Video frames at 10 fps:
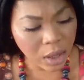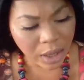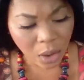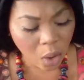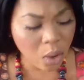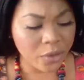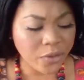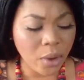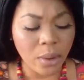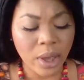And
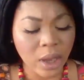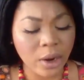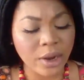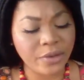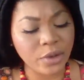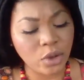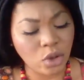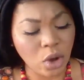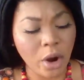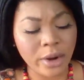also here is the
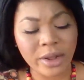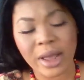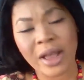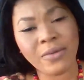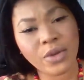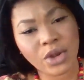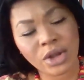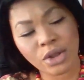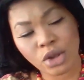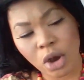jar, the
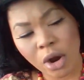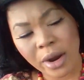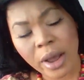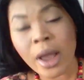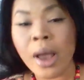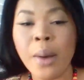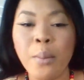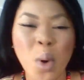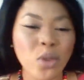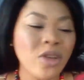eversheen jar.
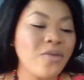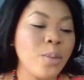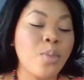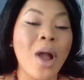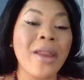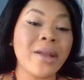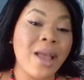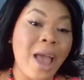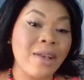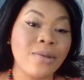Both of the product
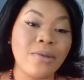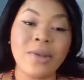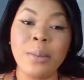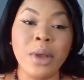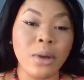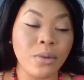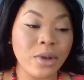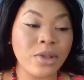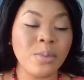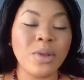has the same
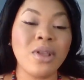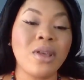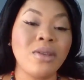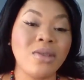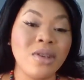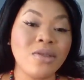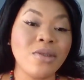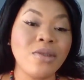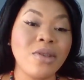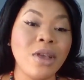ingredient, but the
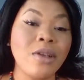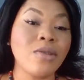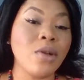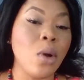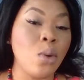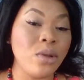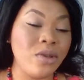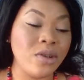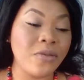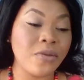consistency is the only
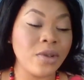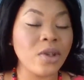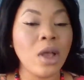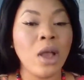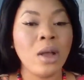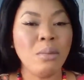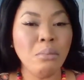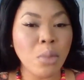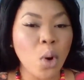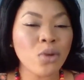difference.
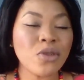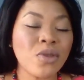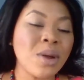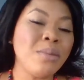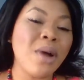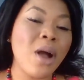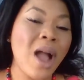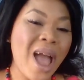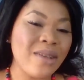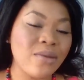Most cream
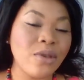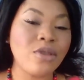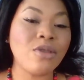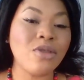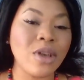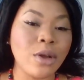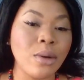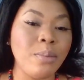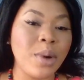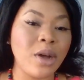has a
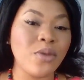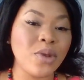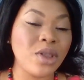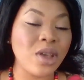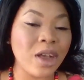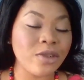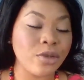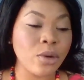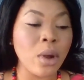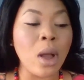thicker buttery
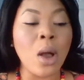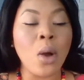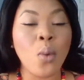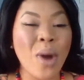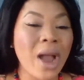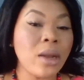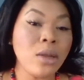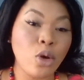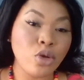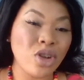texture, while
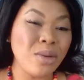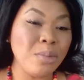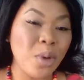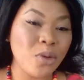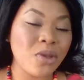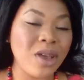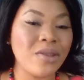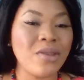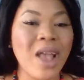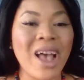lotion in most
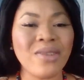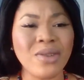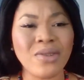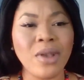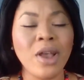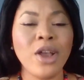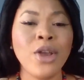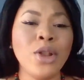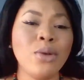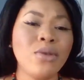cases has this,
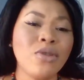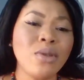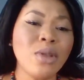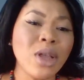you know, this